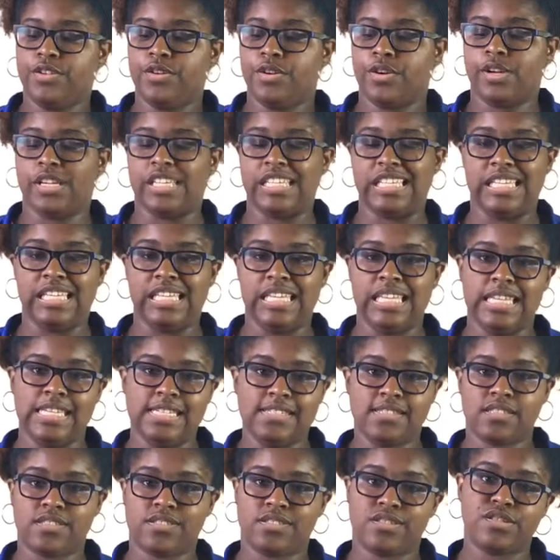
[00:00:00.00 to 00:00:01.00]
your
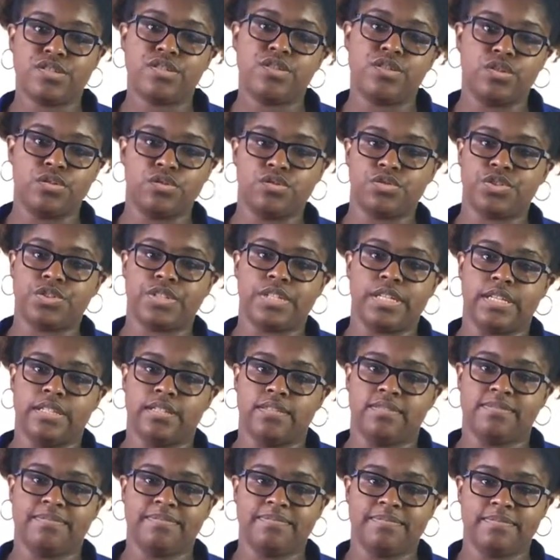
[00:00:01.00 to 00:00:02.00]
yeast
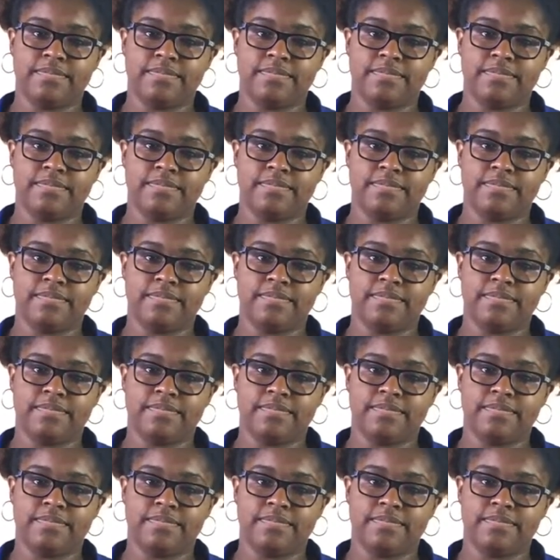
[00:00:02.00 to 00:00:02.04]
nutrient.